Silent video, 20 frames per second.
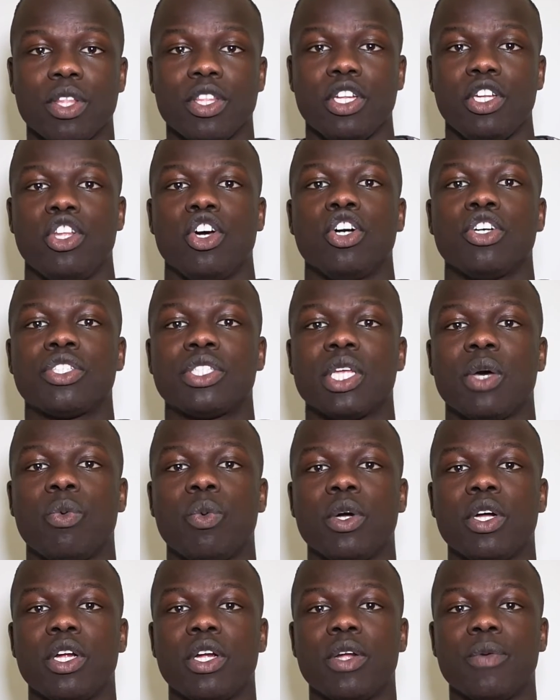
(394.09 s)
While the dogs
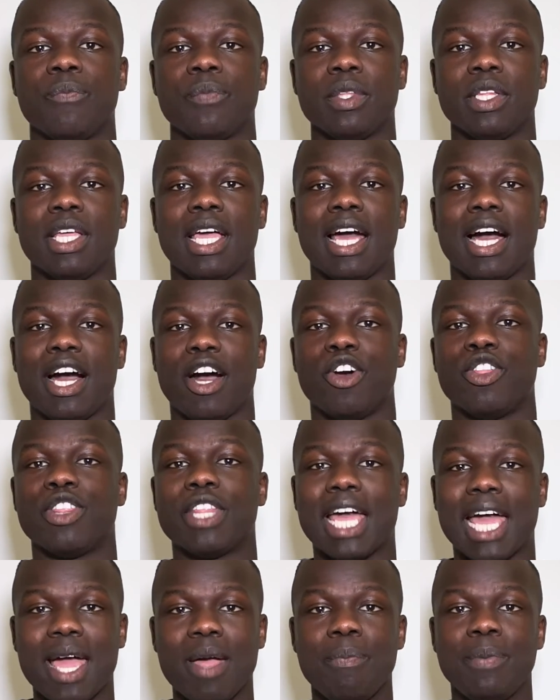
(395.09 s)
that were
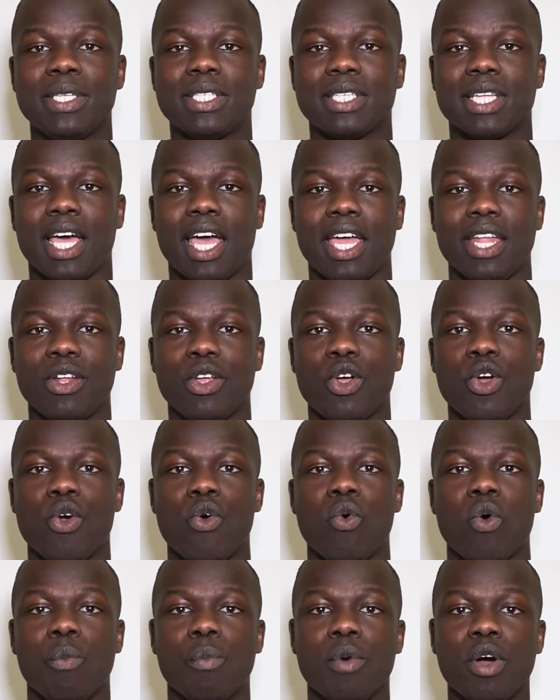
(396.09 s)
on the happy side
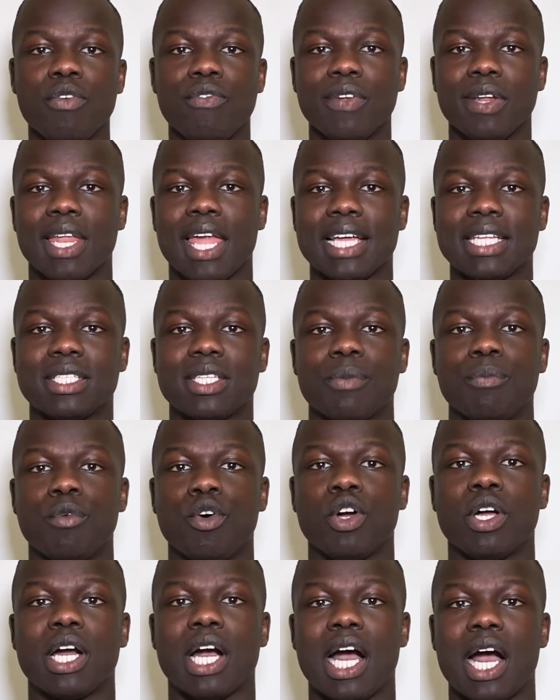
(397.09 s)
were more relaxed and
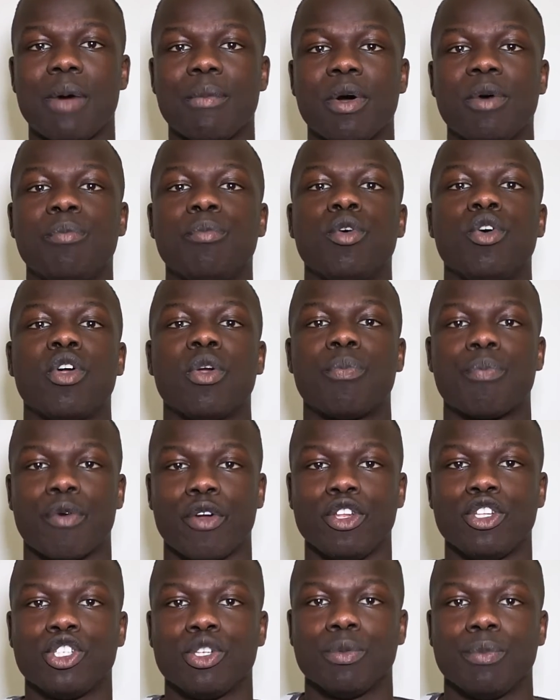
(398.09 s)
more calm and more
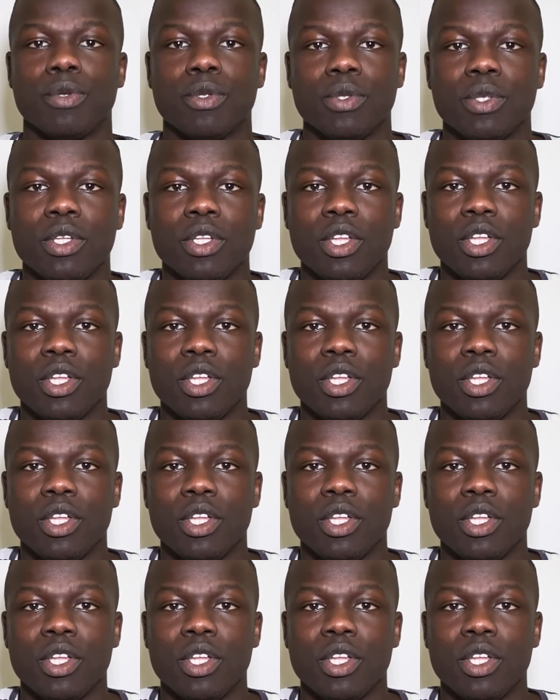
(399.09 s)
approachable.